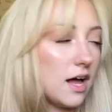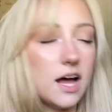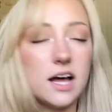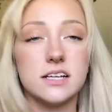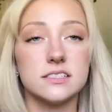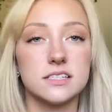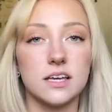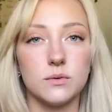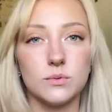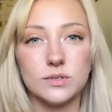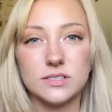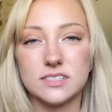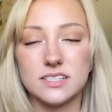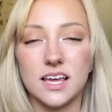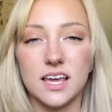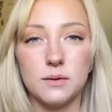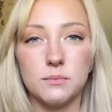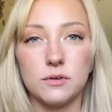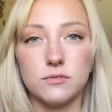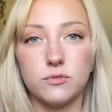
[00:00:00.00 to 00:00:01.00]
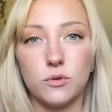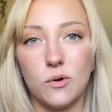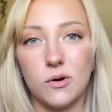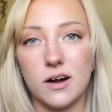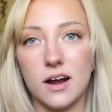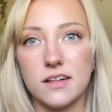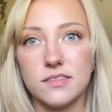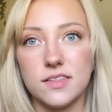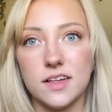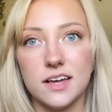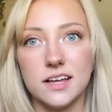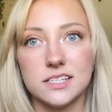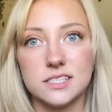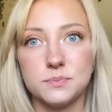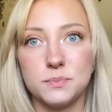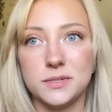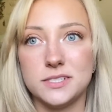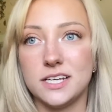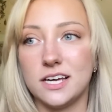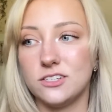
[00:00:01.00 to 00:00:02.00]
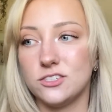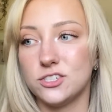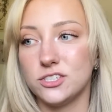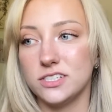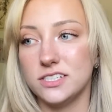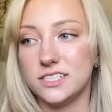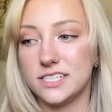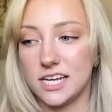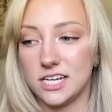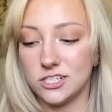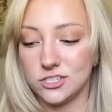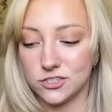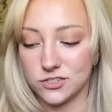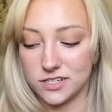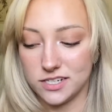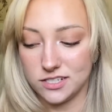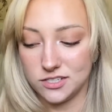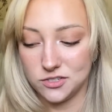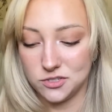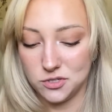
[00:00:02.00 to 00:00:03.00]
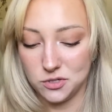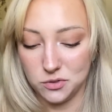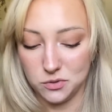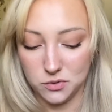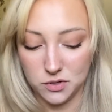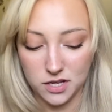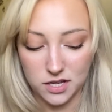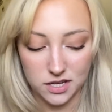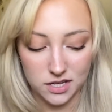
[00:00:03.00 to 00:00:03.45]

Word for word: As I was saying before, I think it's potentially dangerous to